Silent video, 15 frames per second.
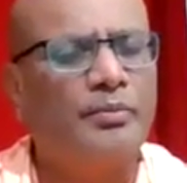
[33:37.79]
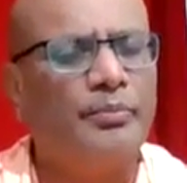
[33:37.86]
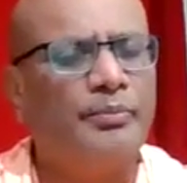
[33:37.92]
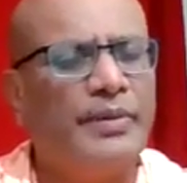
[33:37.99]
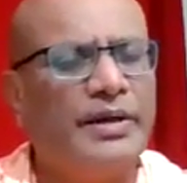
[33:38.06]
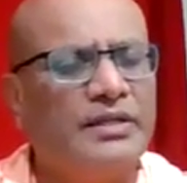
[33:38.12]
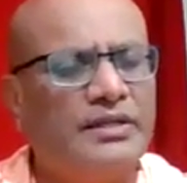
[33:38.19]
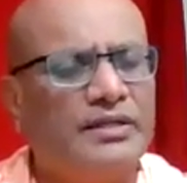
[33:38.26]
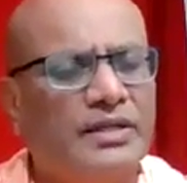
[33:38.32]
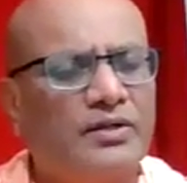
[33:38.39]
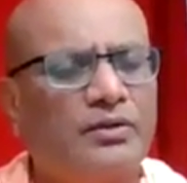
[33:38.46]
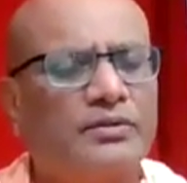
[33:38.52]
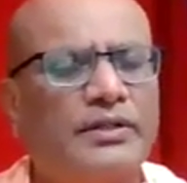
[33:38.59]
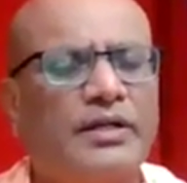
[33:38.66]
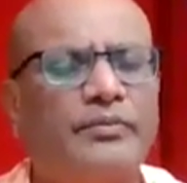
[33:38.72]
meditate
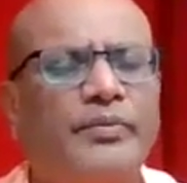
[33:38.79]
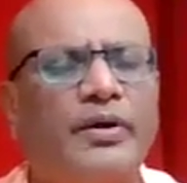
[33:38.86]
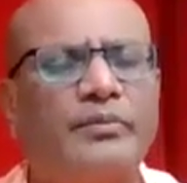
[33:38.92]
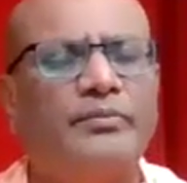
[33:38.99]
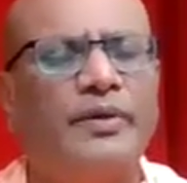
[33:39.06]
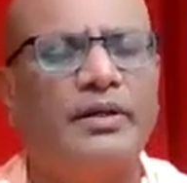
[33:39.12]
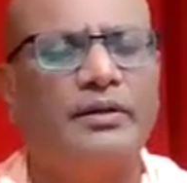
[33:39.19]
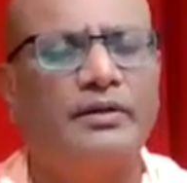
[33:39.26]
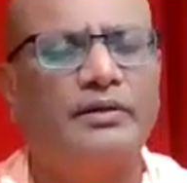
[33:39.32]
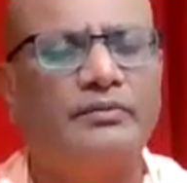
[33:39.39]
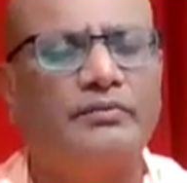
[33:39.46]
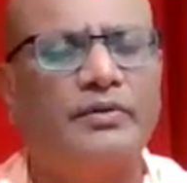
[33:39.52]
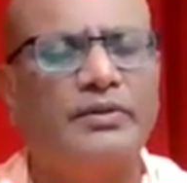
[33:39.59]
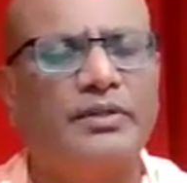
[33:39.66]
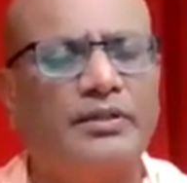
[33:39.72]
on that Brahman,
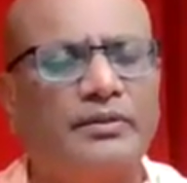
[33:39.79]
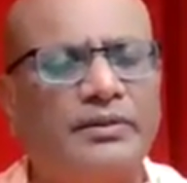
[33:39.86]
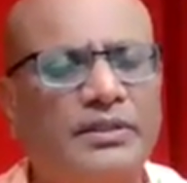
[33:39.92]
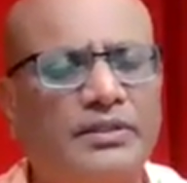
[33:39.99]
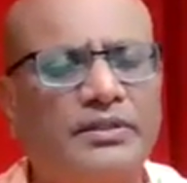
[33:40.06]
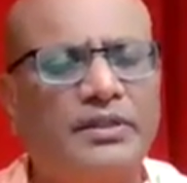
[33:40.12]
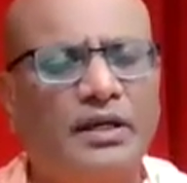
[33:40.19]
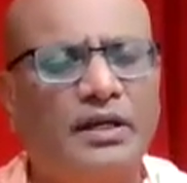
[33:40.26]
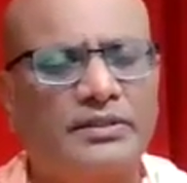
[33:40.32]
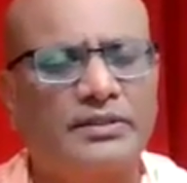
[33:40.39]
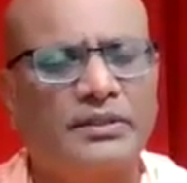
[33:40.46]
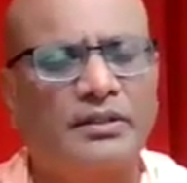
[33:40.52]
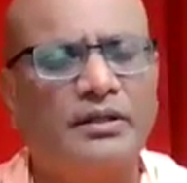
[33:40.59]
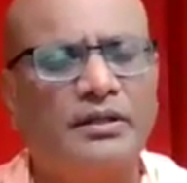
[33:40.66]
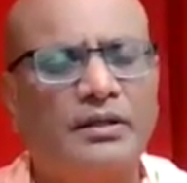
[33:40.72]
for that
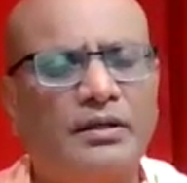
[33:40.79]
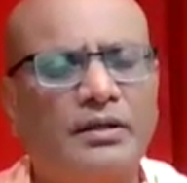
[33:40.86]
Nididhyasana,